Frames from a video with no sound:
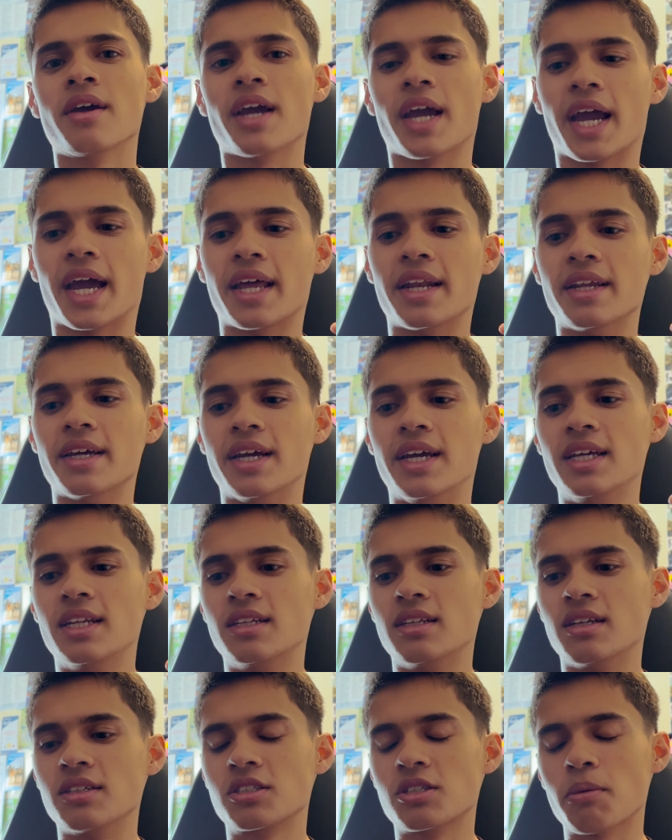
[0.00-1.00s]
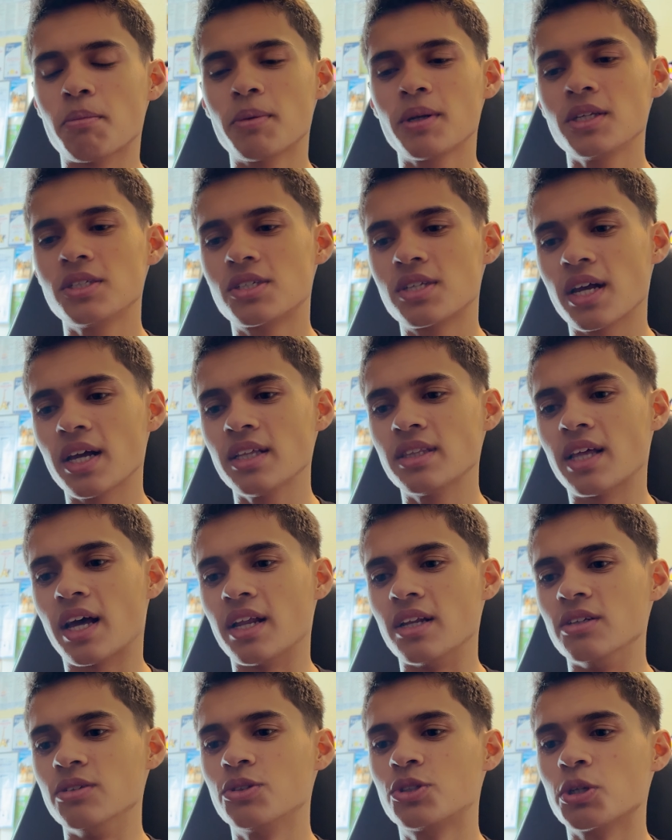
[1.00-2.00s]
And somebody said
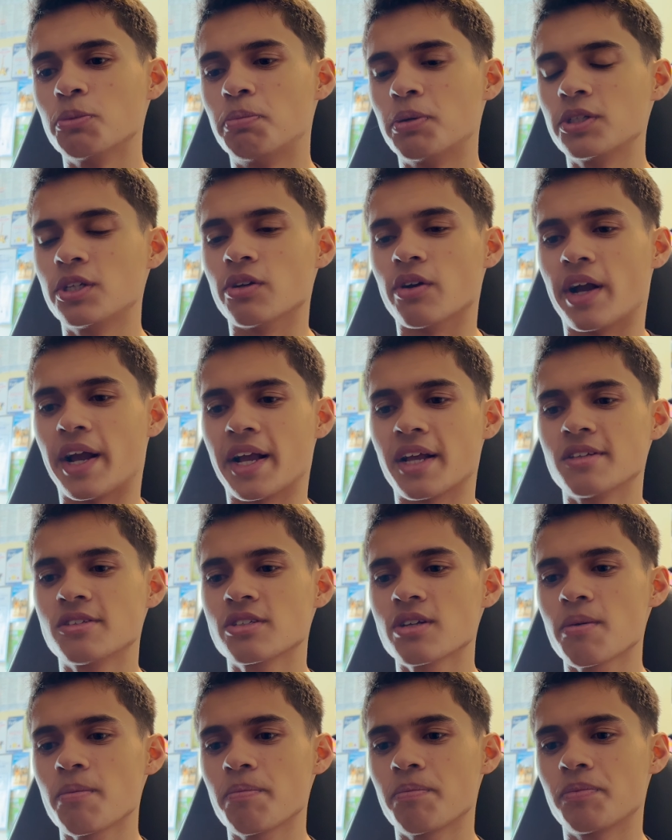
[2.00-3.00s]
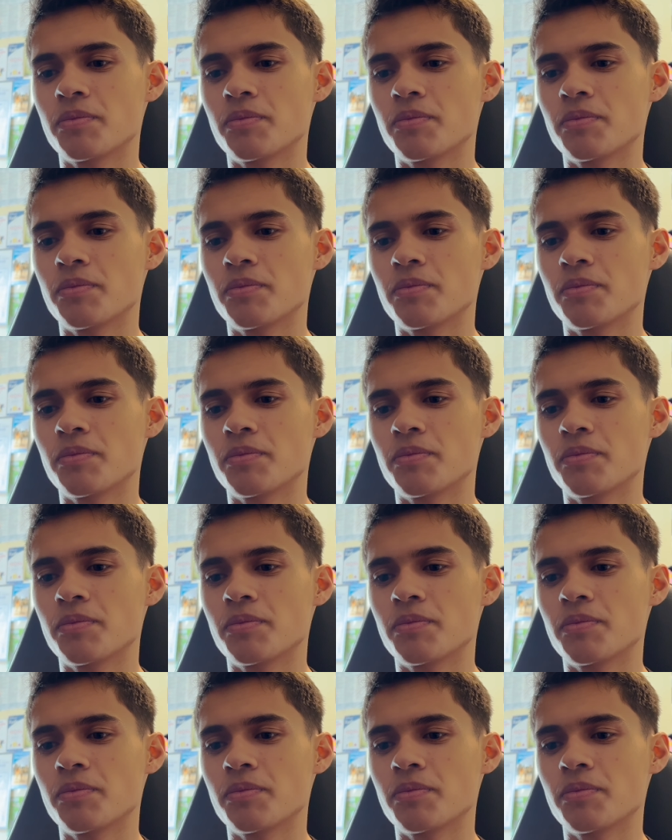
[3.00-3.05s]
that you should put your hands up,